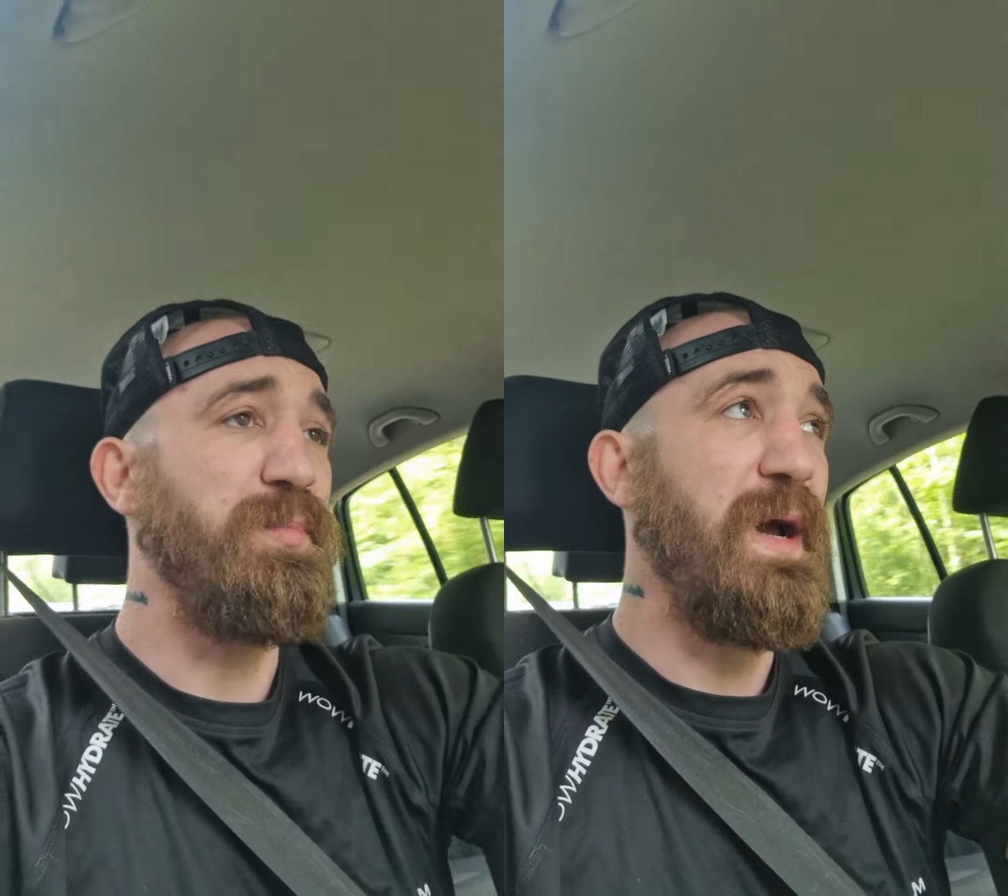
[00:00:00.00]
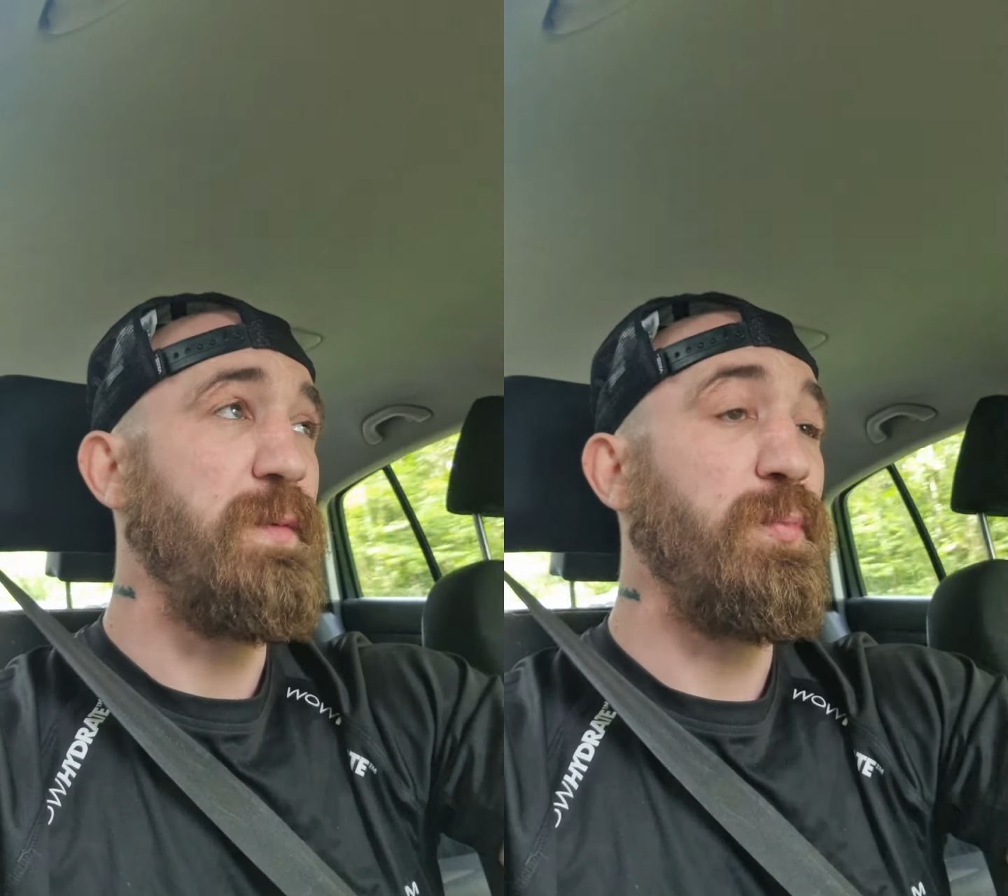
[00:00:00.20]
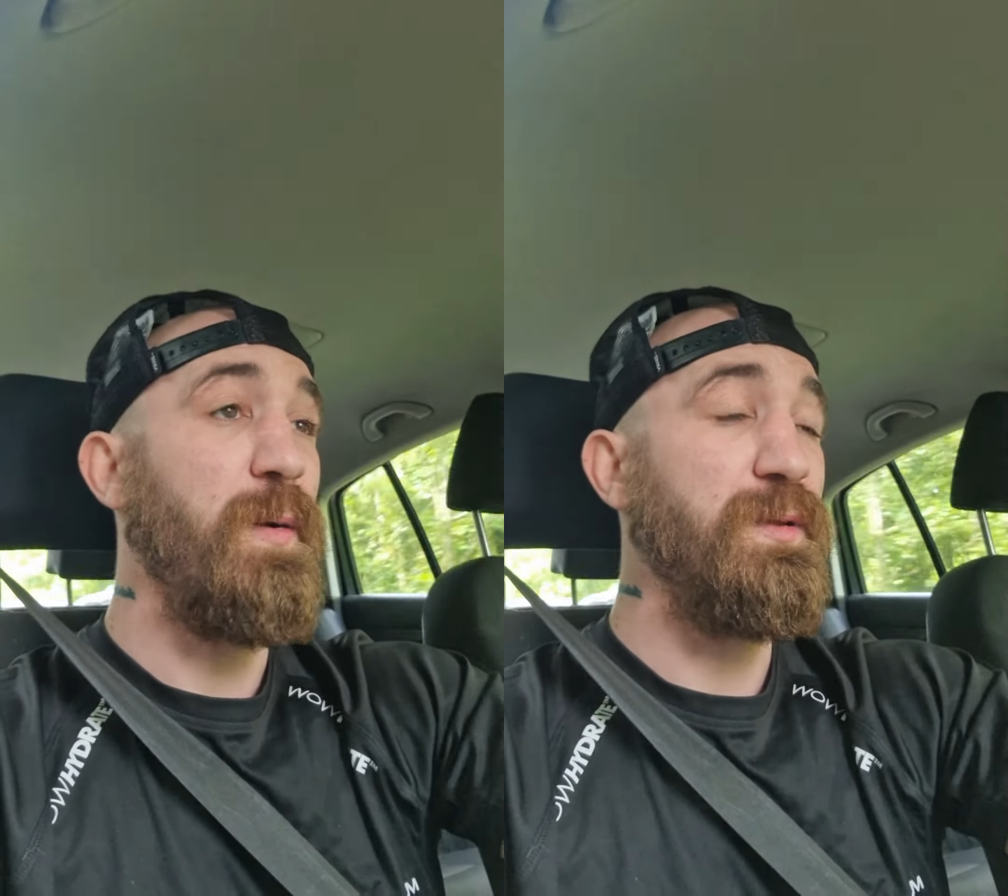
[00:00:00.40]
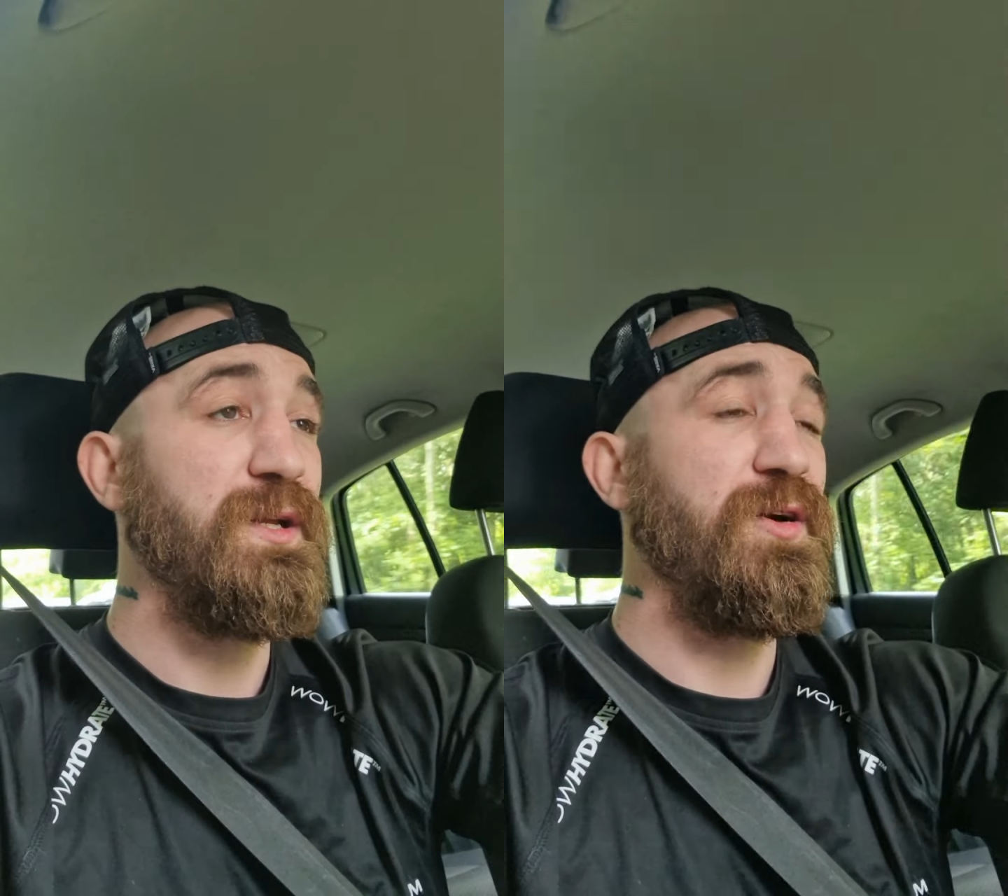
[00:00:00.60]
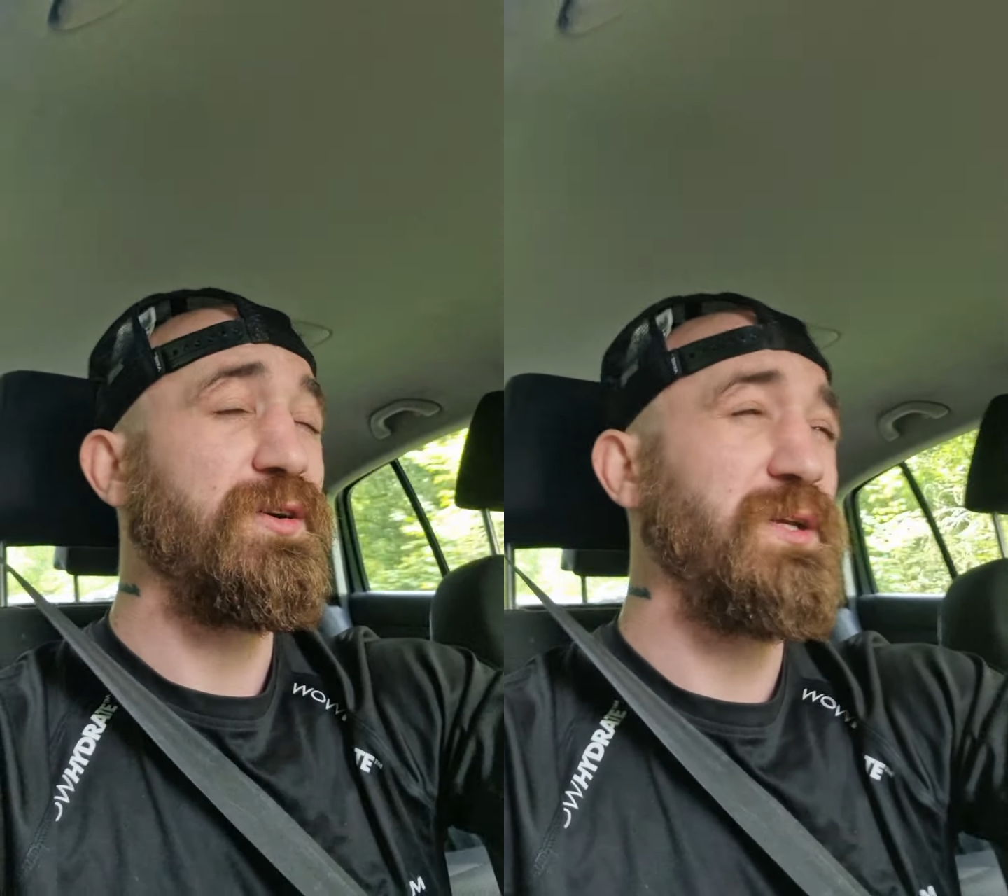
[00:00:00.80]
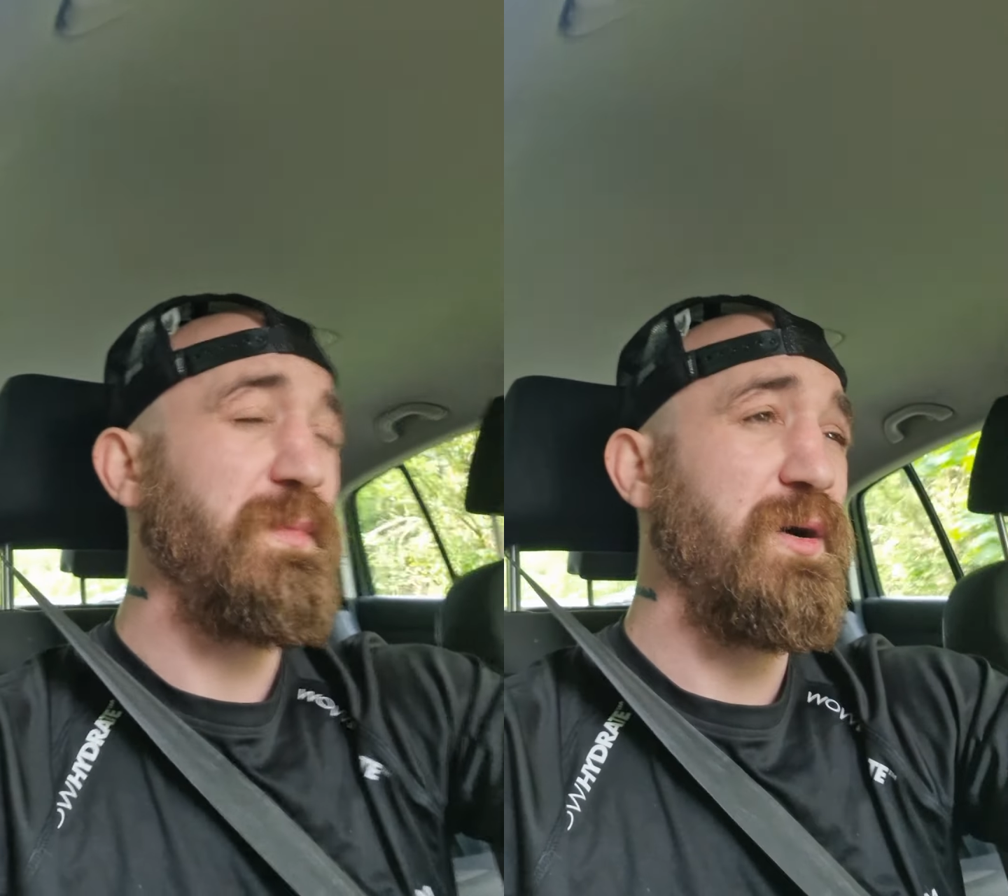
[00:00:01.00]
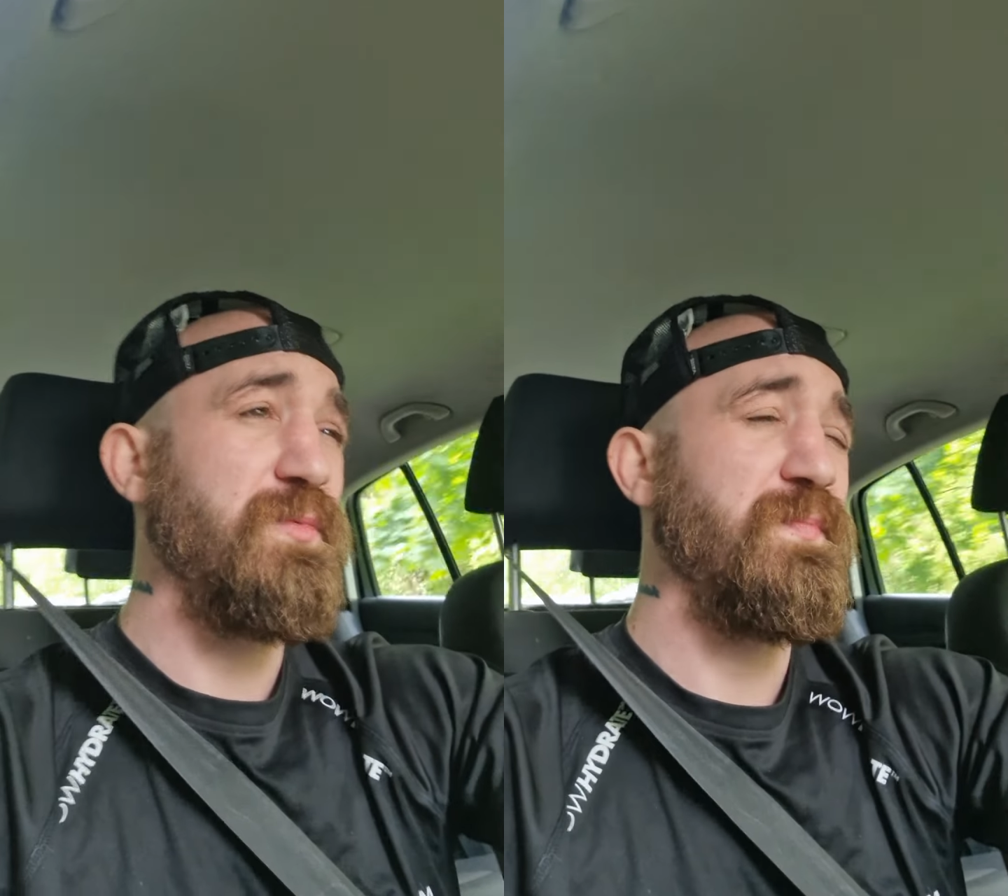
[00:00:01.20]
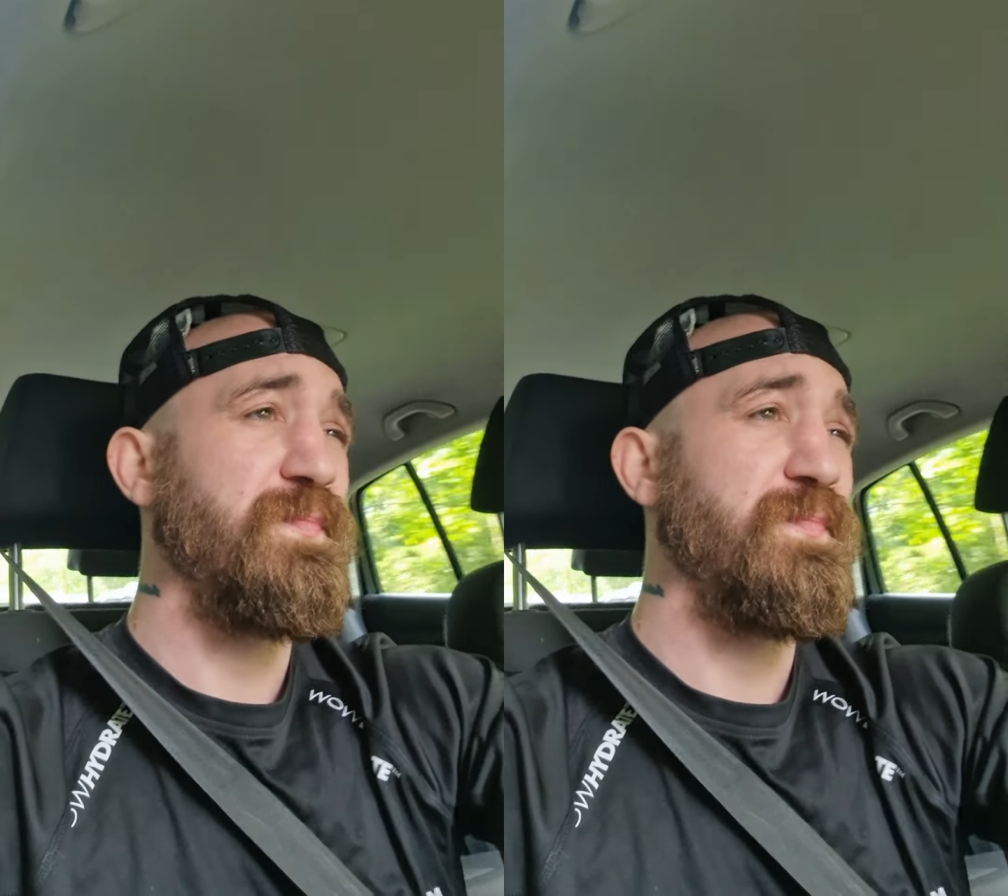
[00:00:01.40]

Brian will probably knock him out.